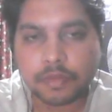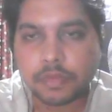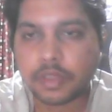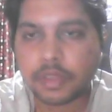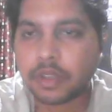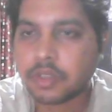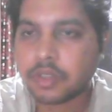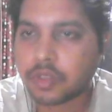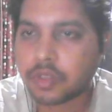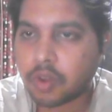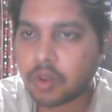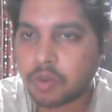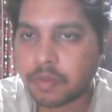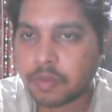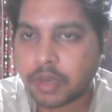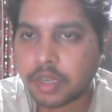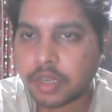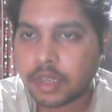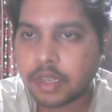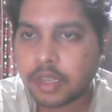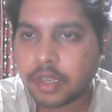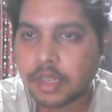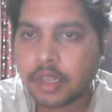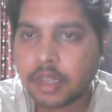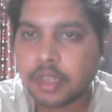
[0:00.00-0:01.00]
solver.
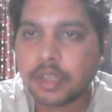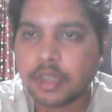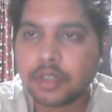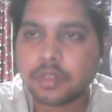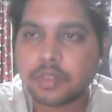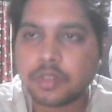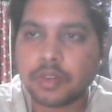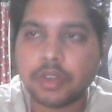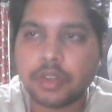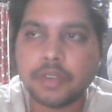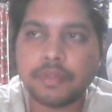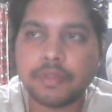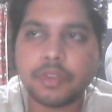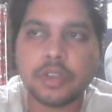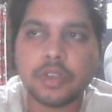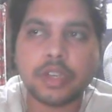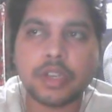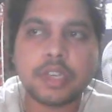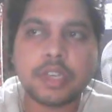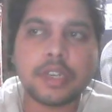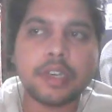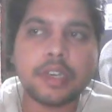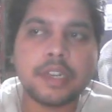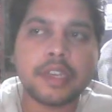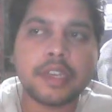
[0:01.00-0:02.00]
So if you
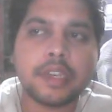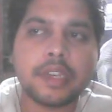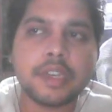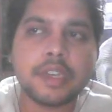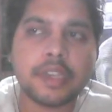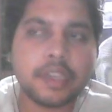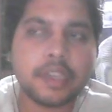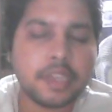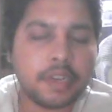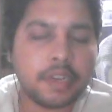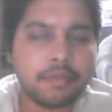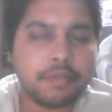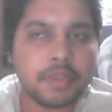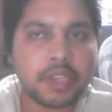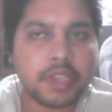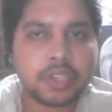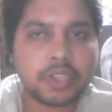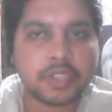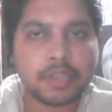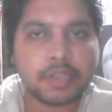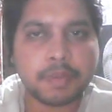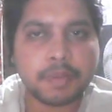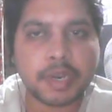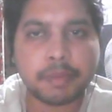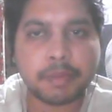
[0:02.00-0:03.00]
are in a NVH
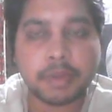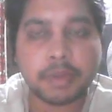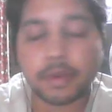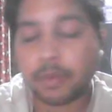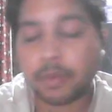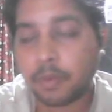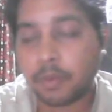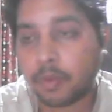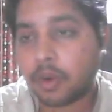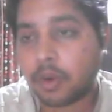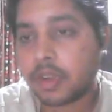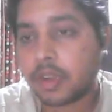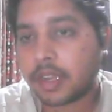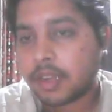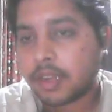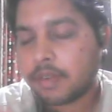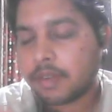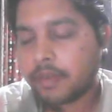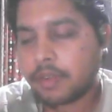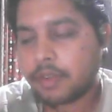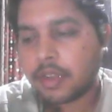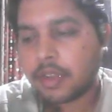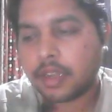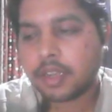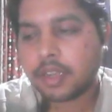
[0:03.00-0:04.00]
department, what
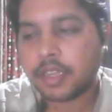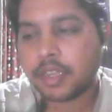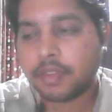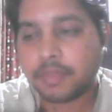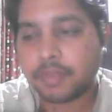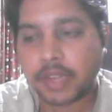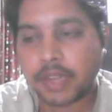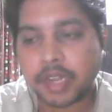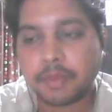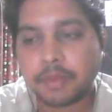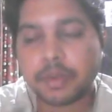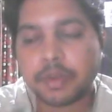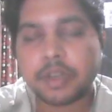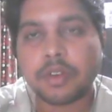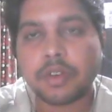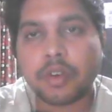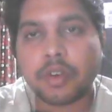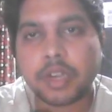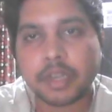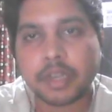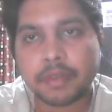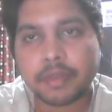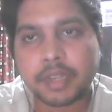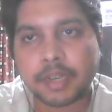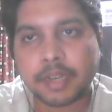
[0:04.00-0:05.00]
if anyone
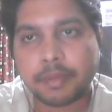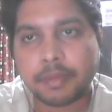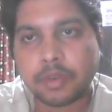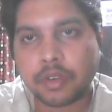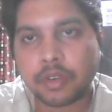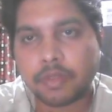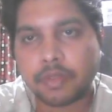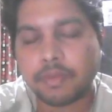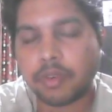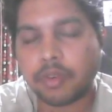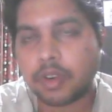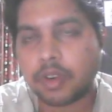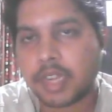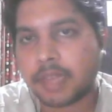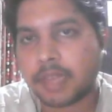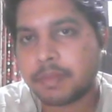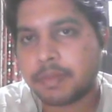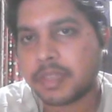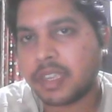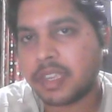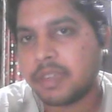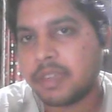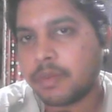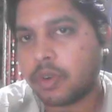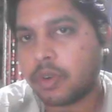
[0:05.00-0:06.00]
not aware about of what I'm
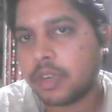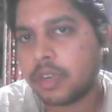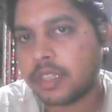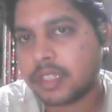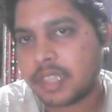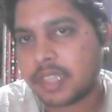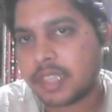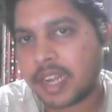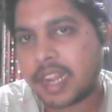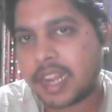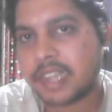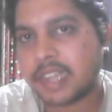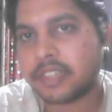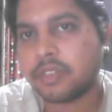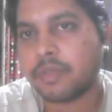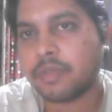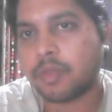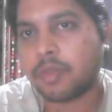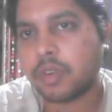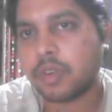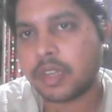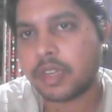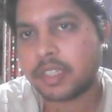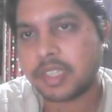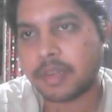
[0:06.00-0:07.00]
saying, what is crash or
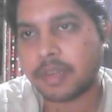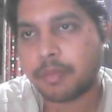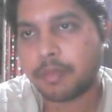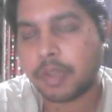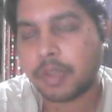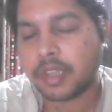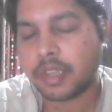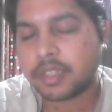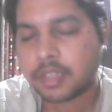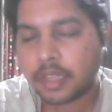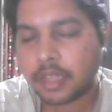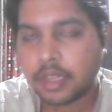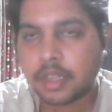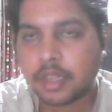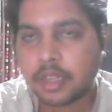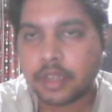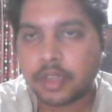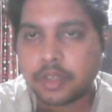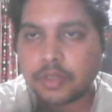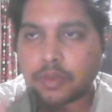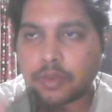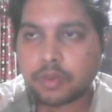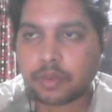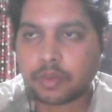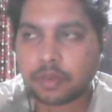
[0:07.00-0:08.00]
what is NVH,
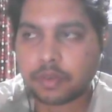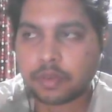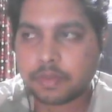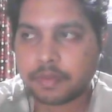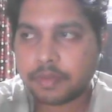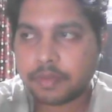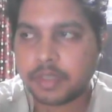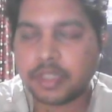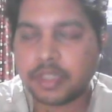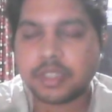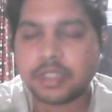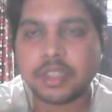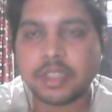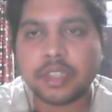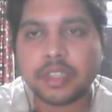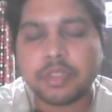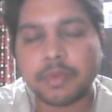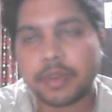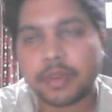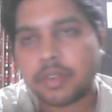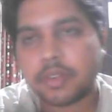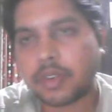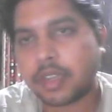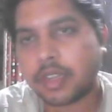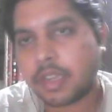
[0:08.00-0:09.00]
so these things we
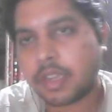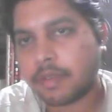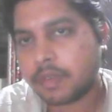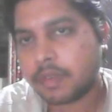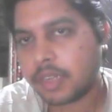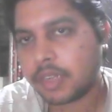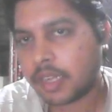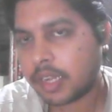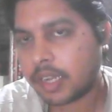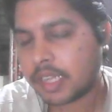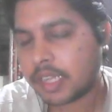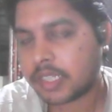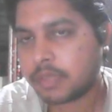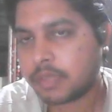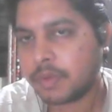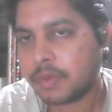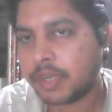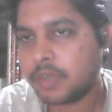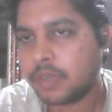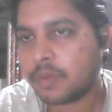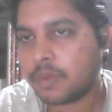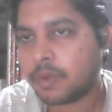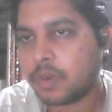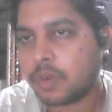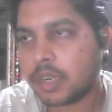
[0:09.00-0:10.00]
are going to cover in next
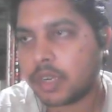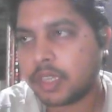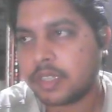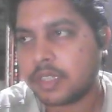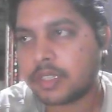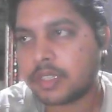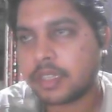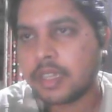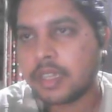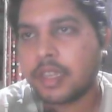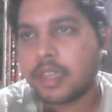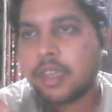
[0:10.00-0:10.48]
video. What is